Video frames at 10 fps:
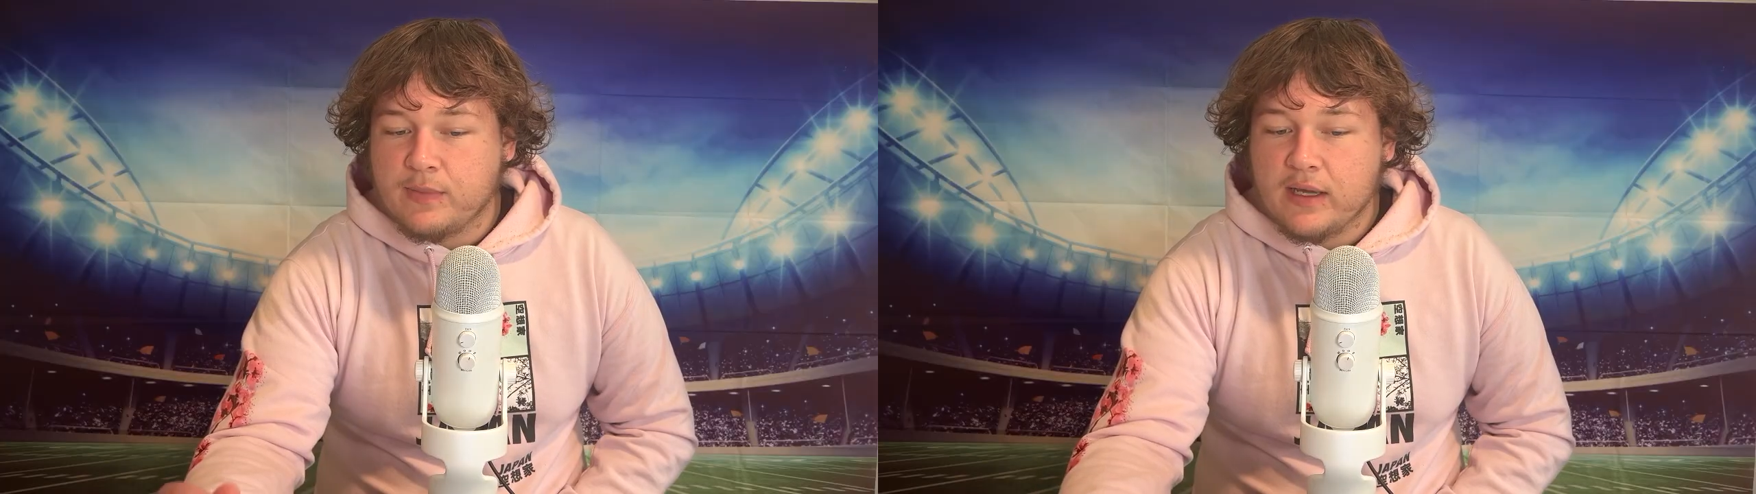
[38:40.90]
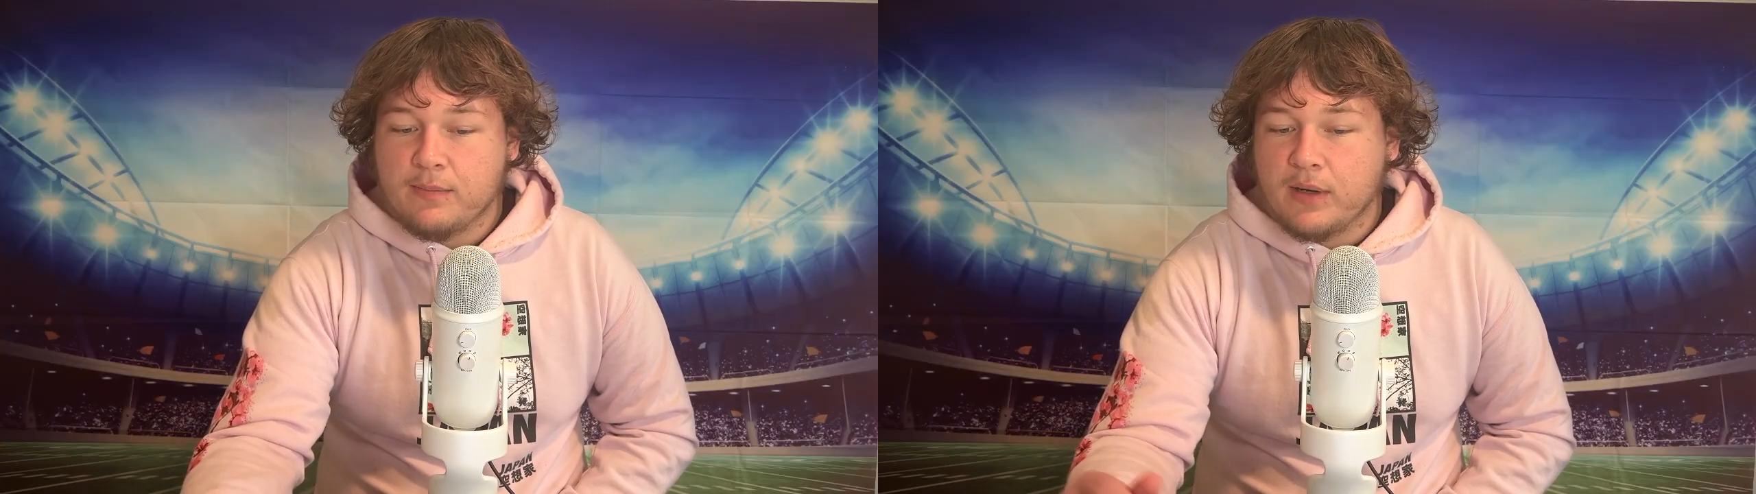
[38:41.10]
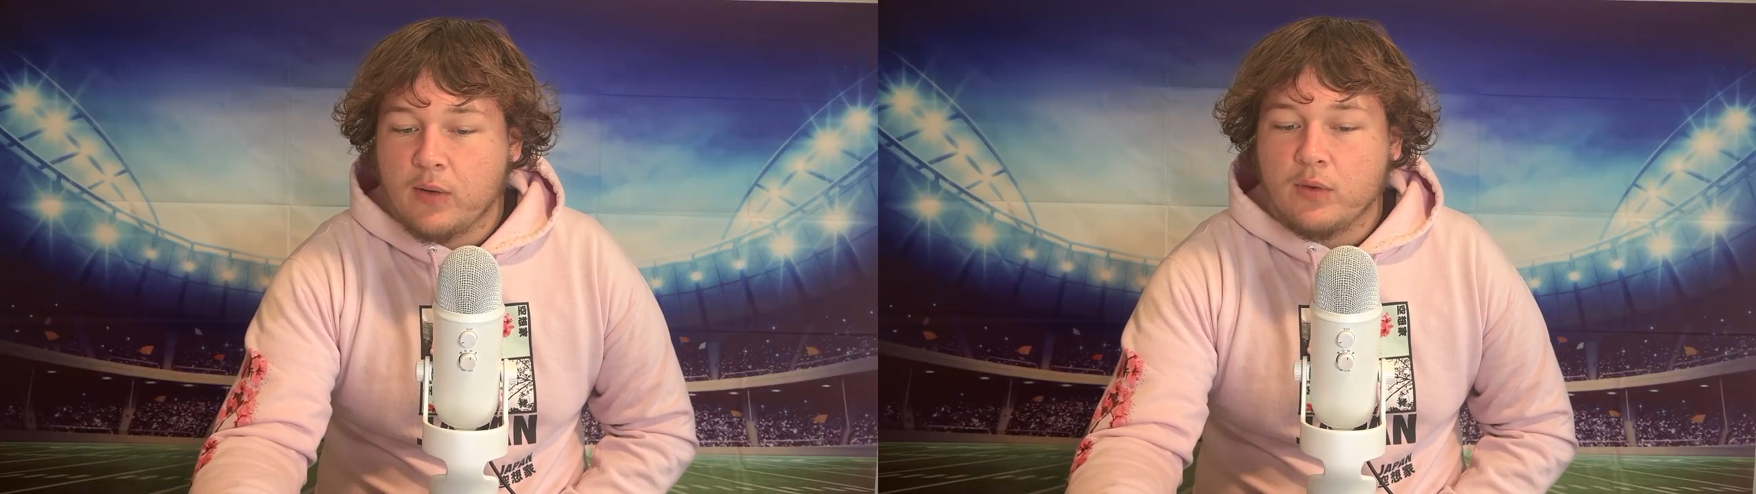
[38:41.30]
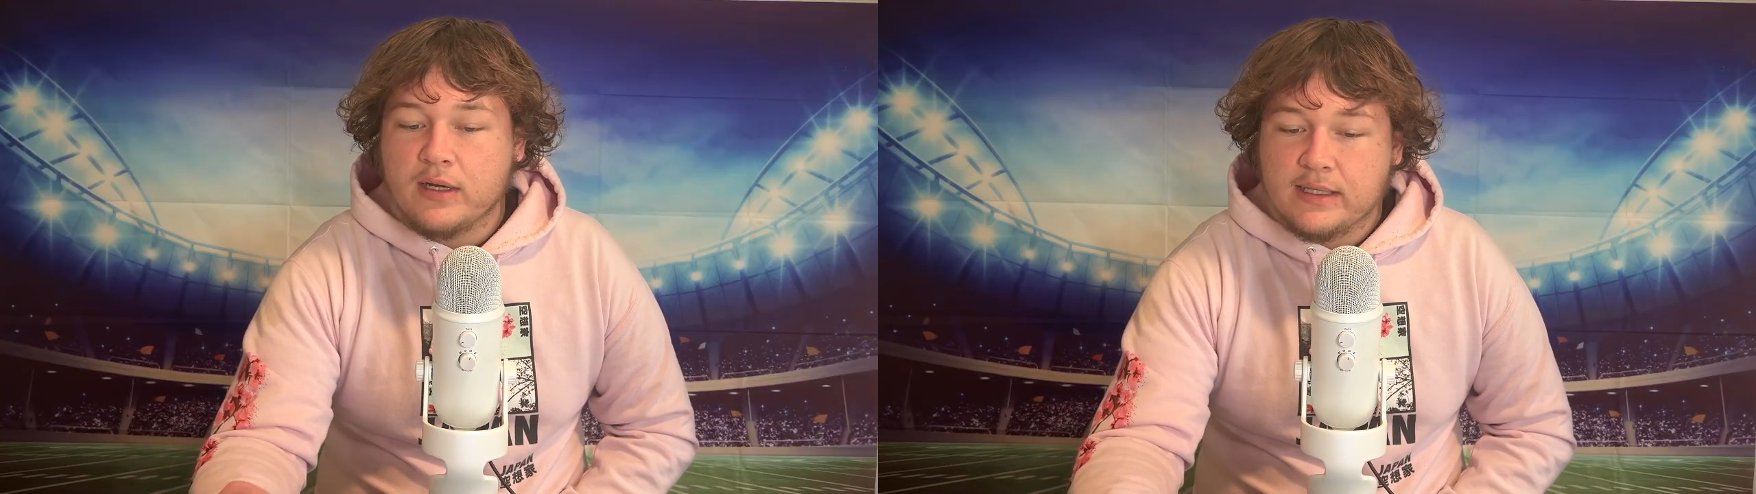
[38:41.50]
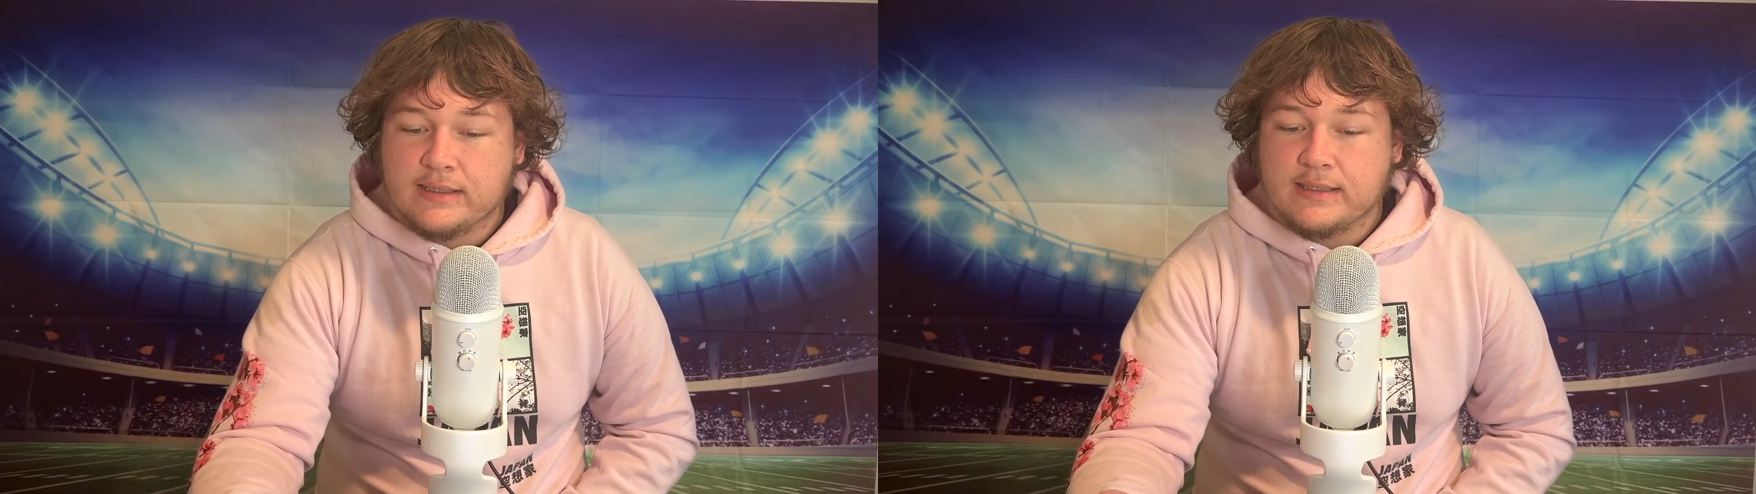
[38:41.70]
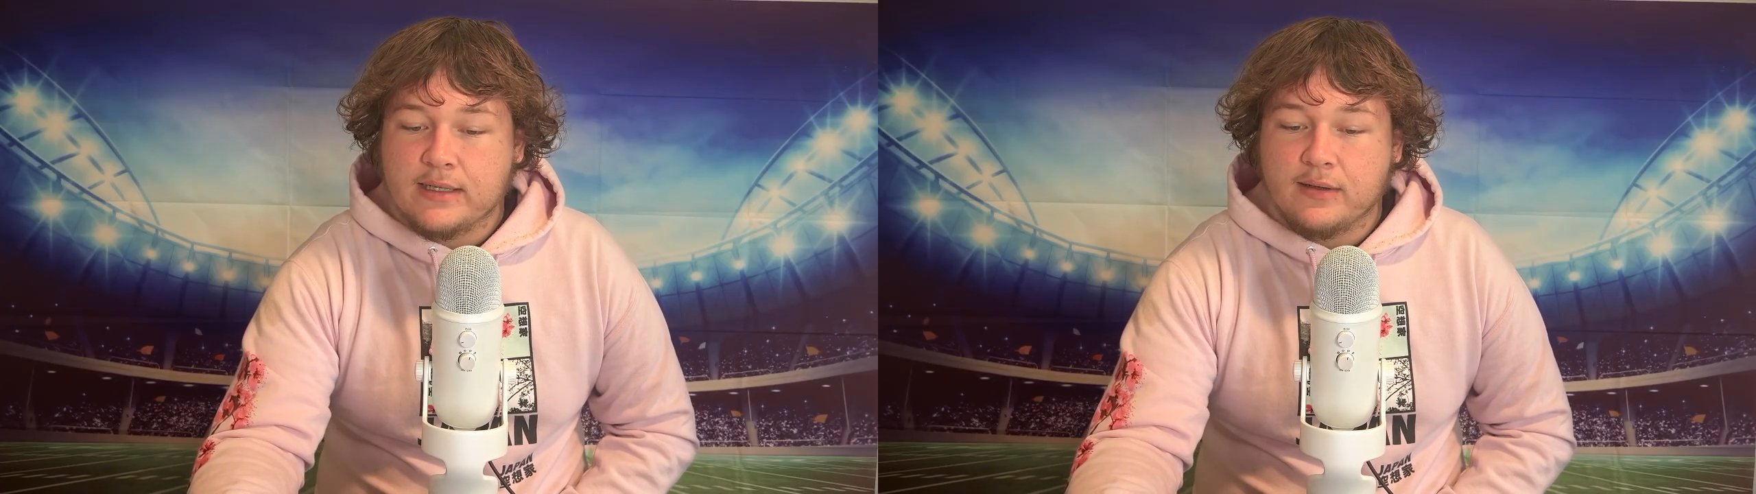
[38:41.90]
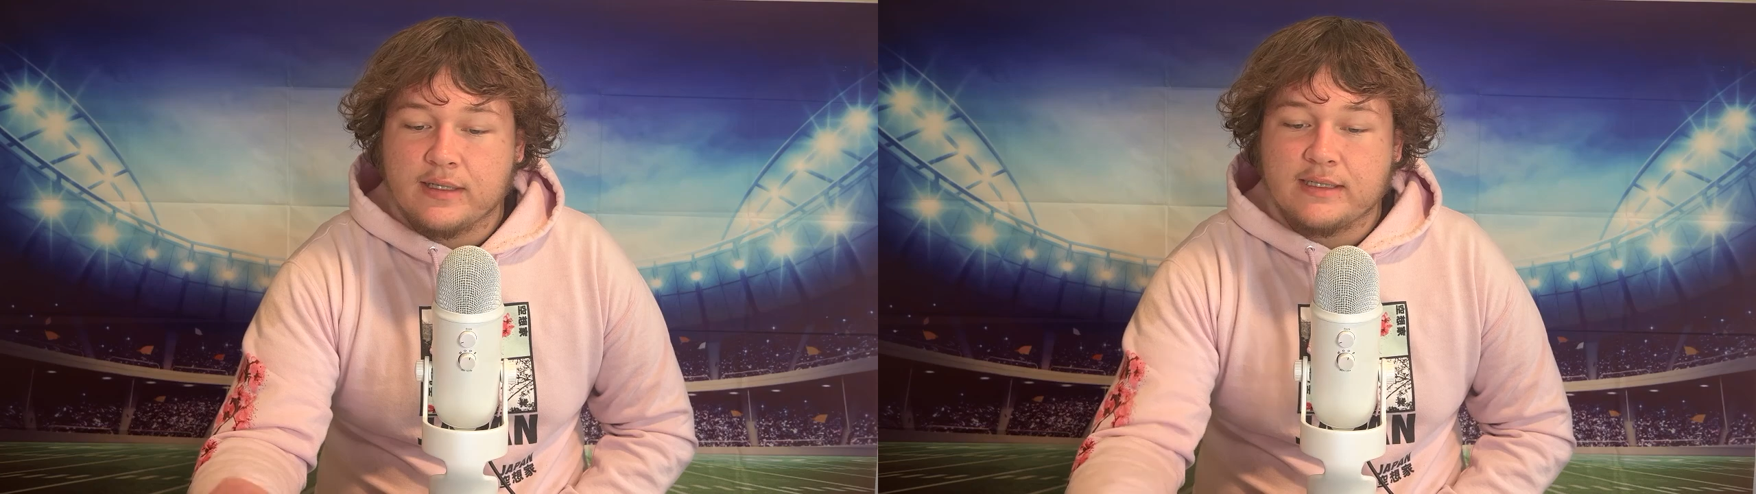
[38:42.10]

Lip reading: pick, but I wouldn't necessarily